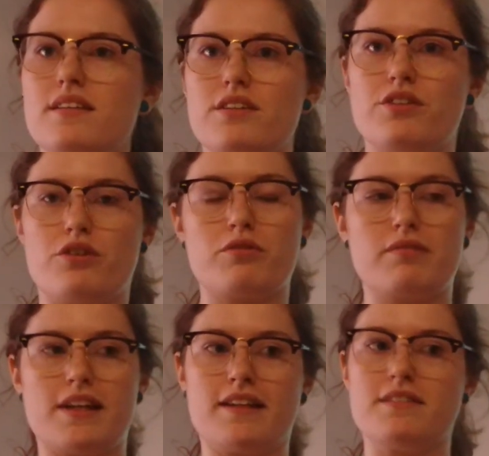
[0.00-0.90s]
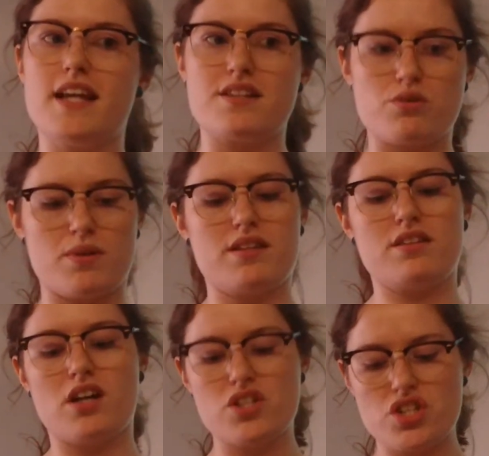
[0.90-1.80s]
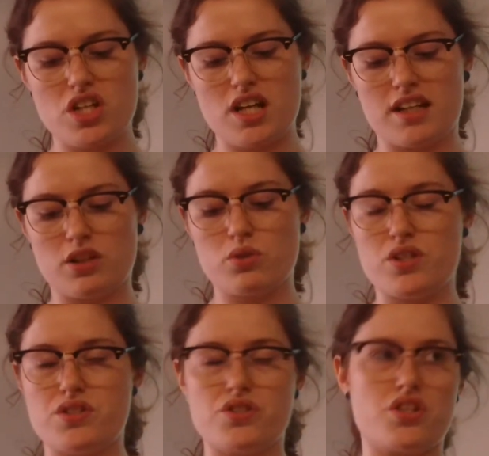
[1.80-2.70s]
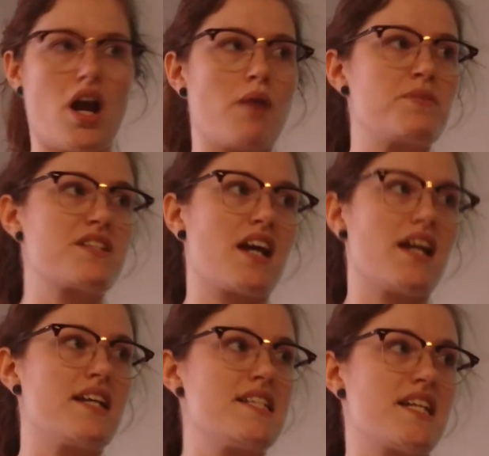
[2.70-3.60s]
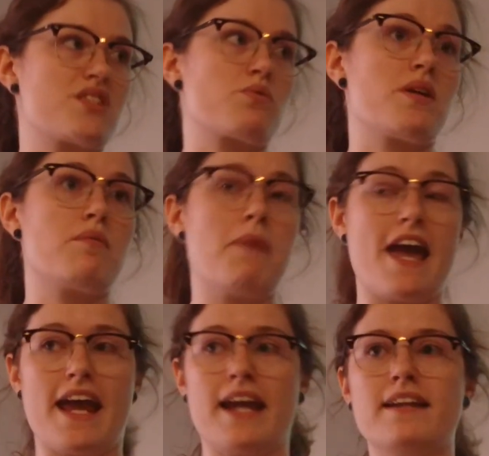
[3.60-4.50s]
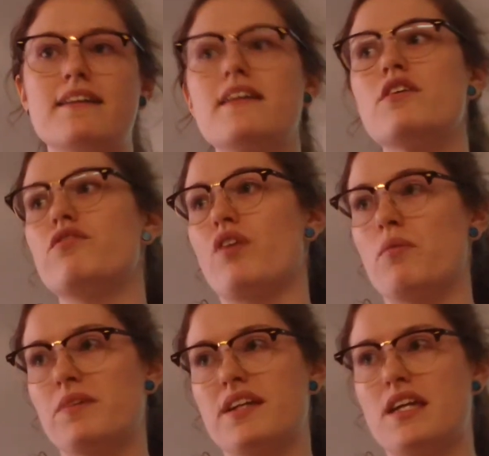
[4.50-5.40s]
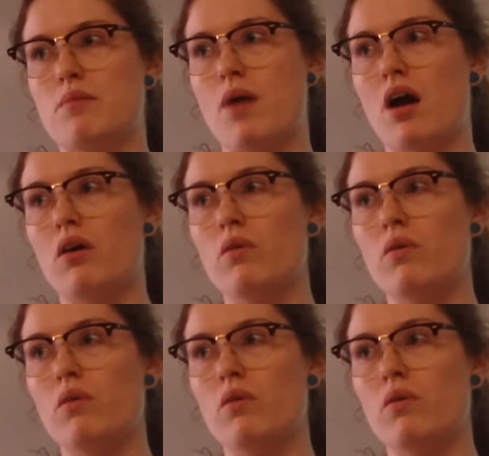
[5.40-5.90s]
You know, it takes away the nausea, it increases your appetite, it takes away the pain from the chemo.